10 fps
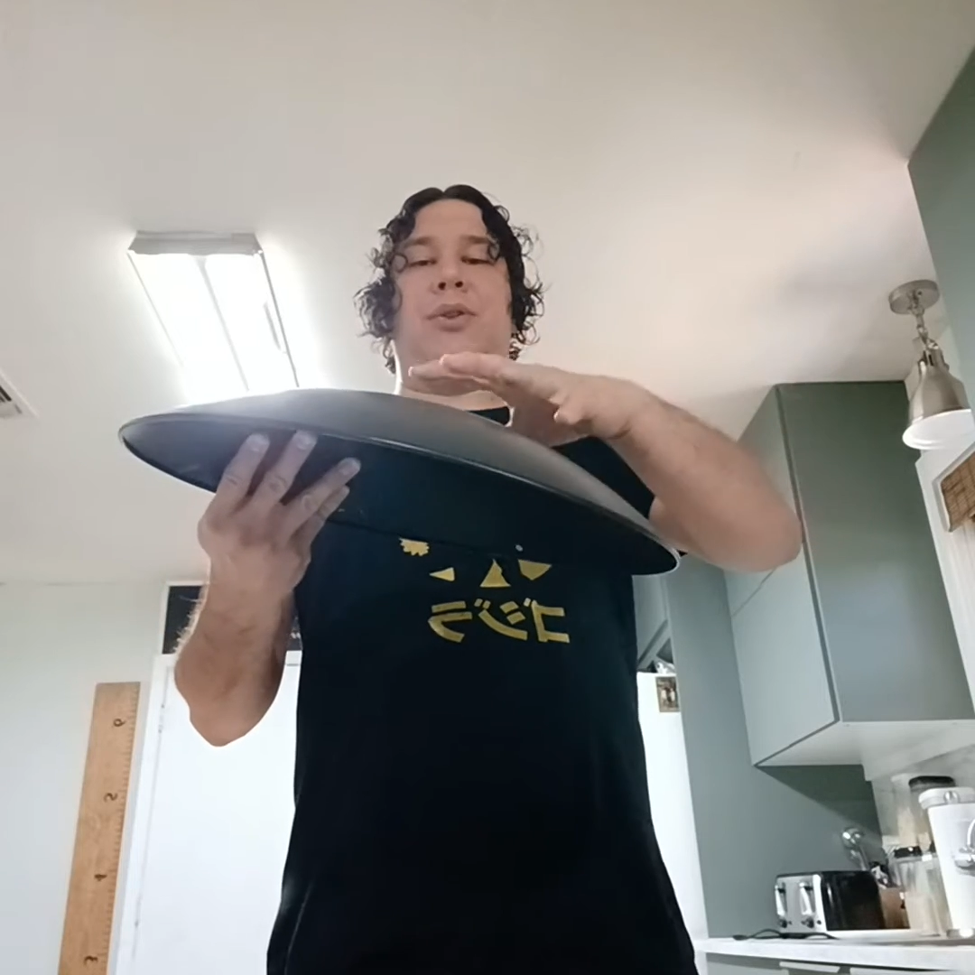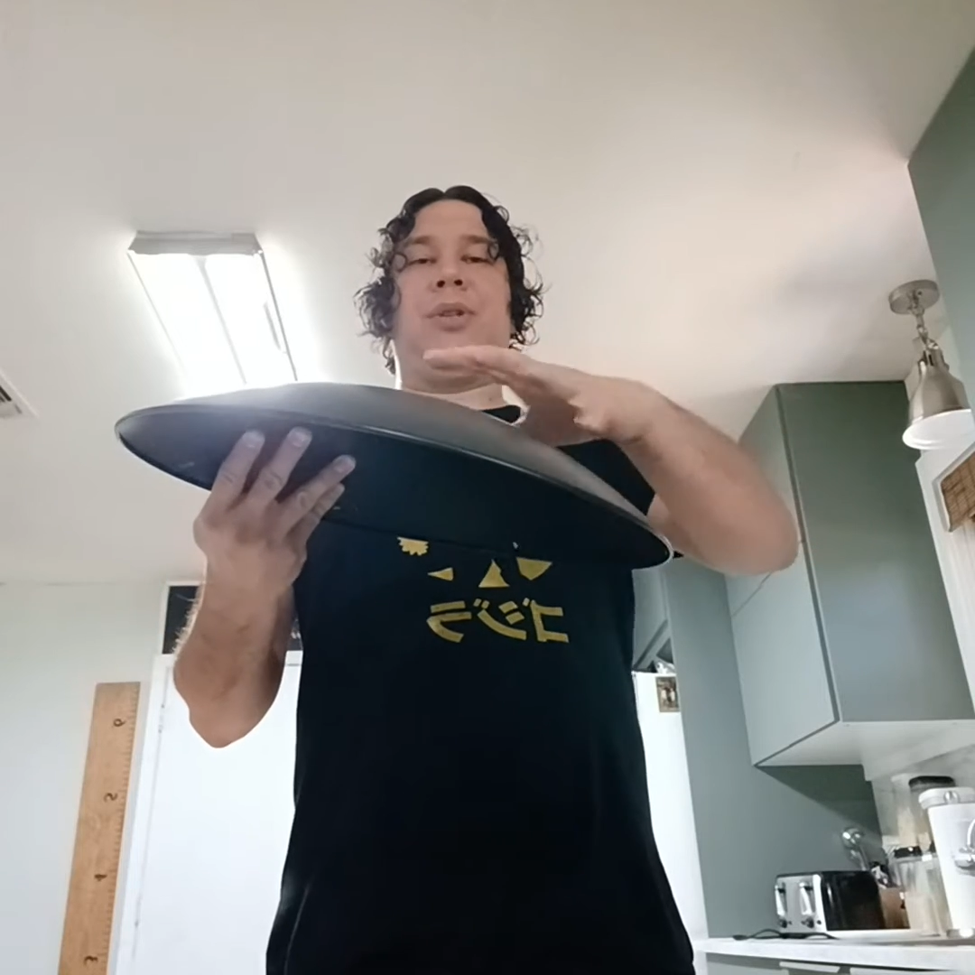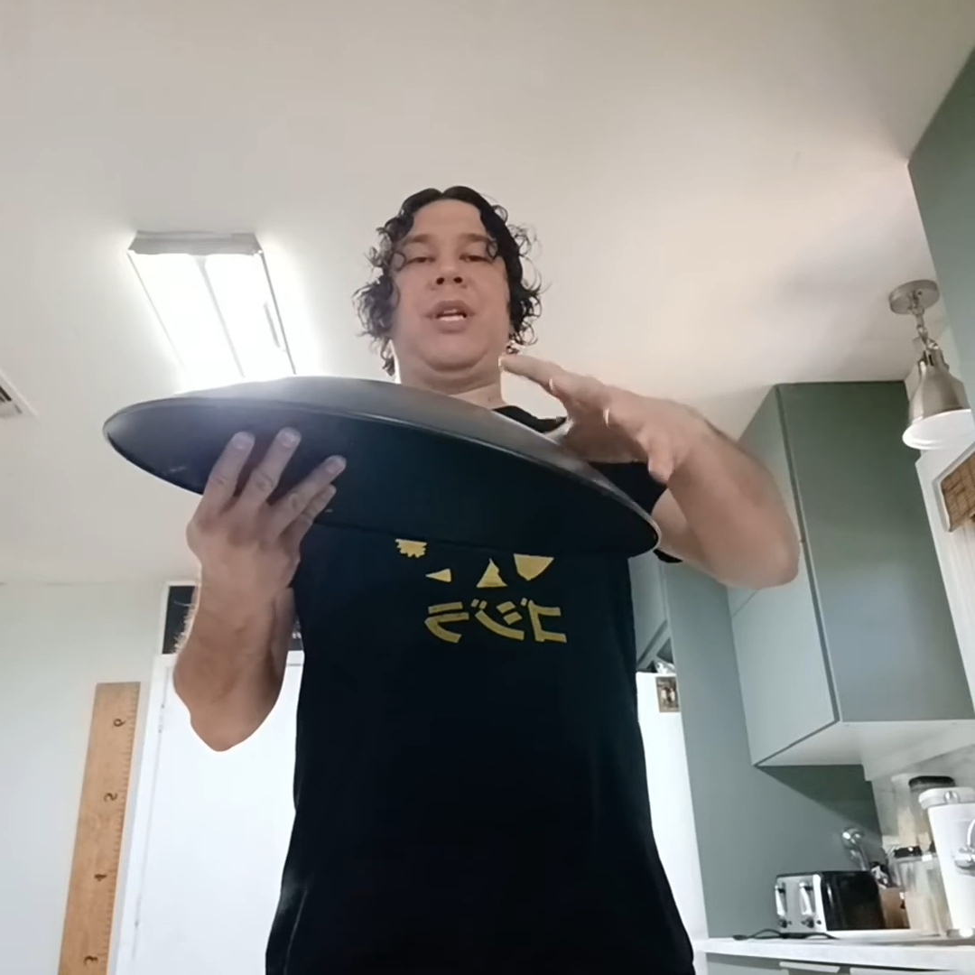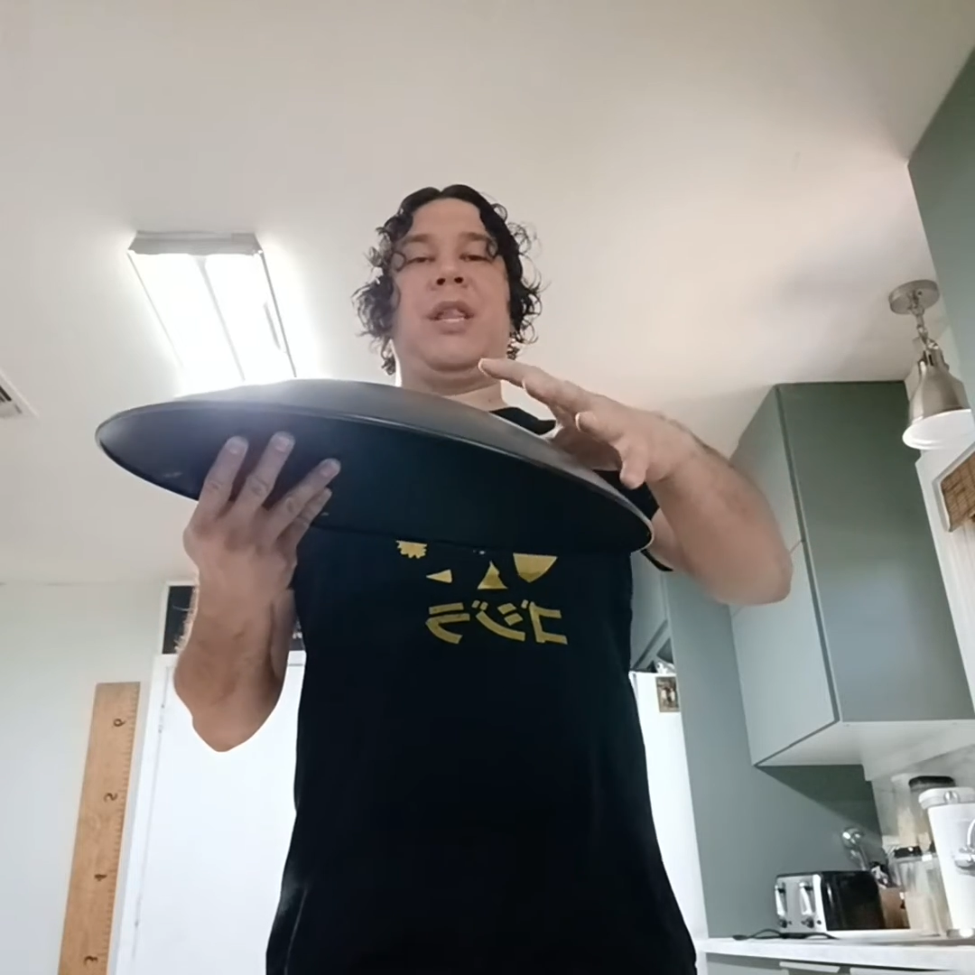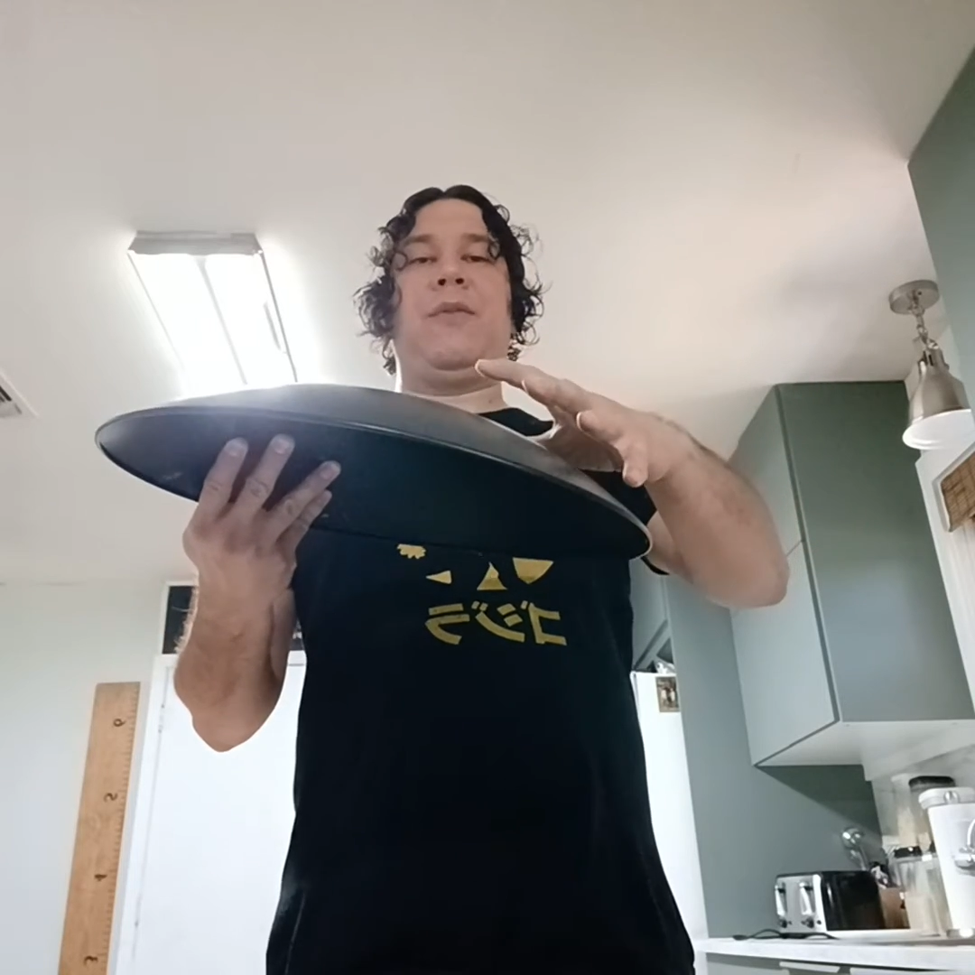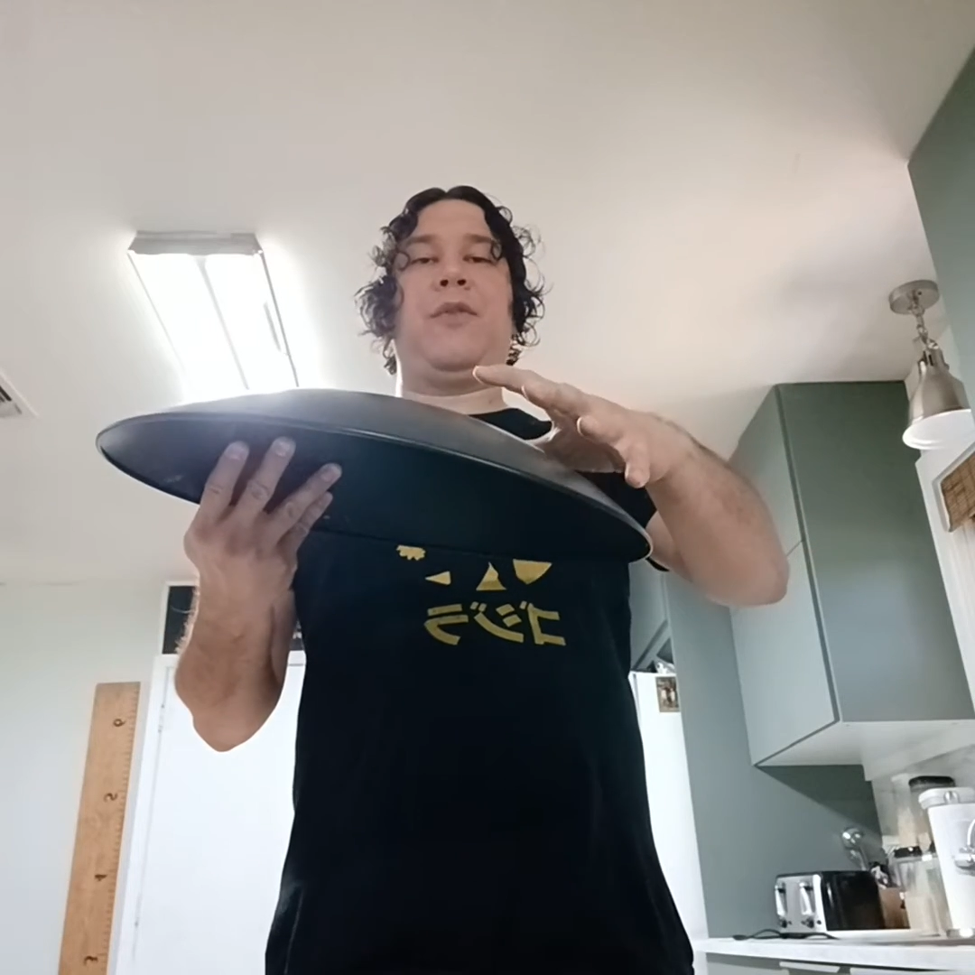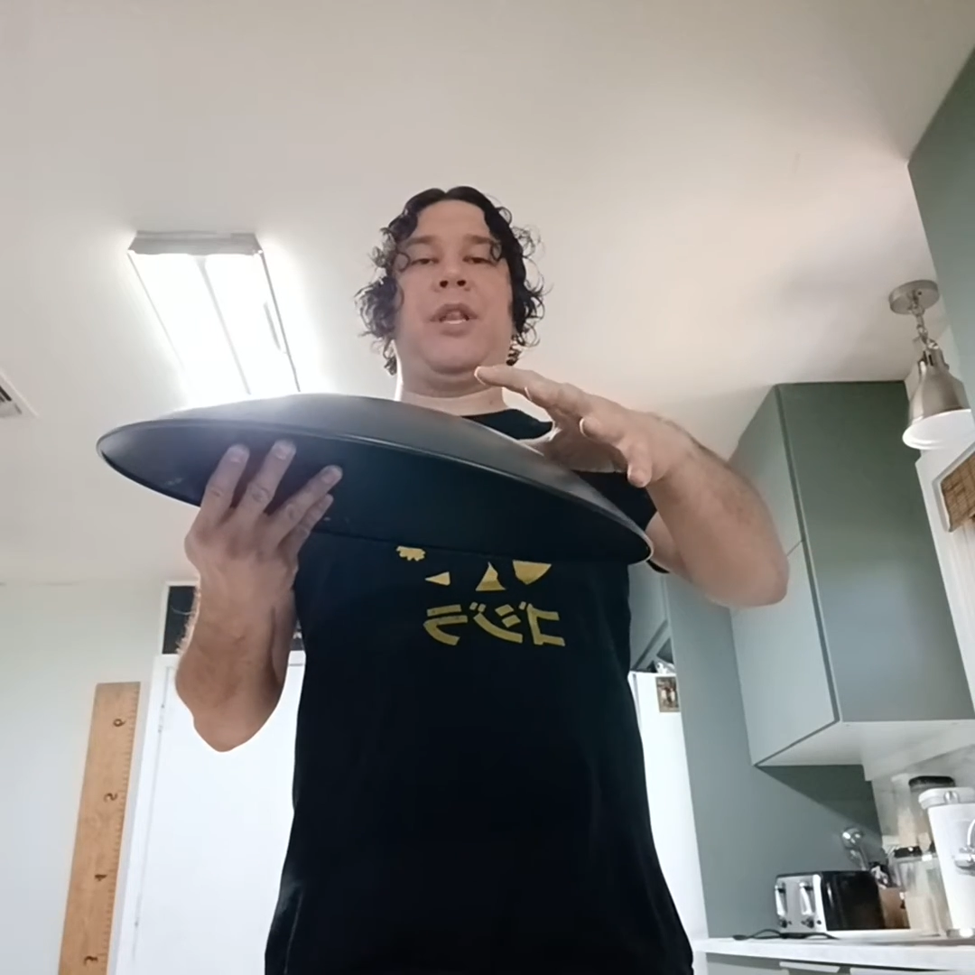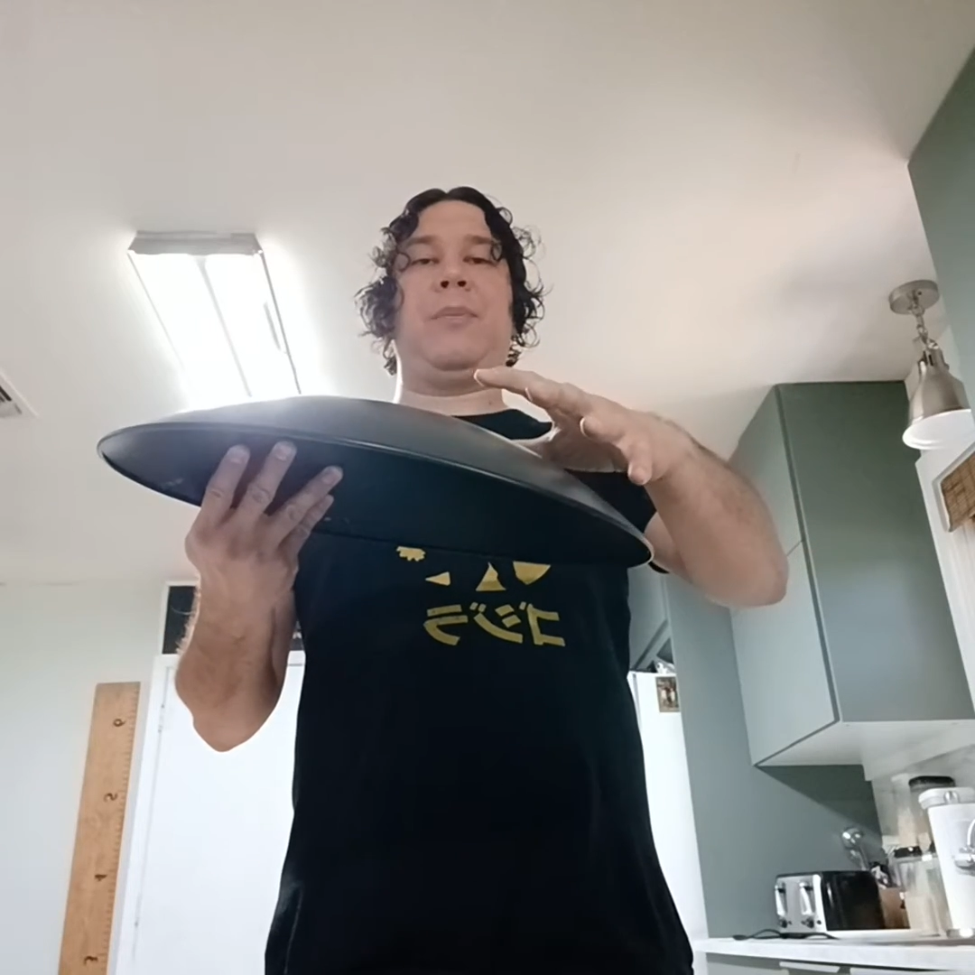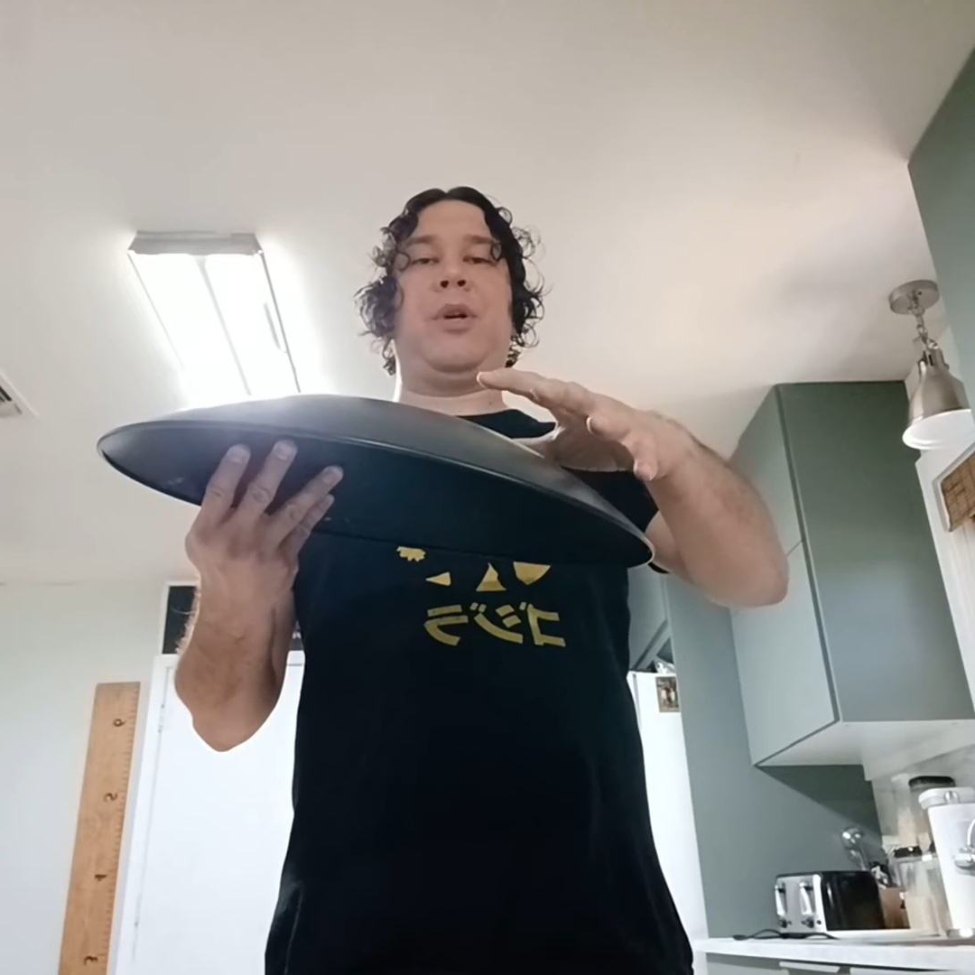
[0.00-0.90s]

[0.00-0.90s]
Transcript: there's nothing for them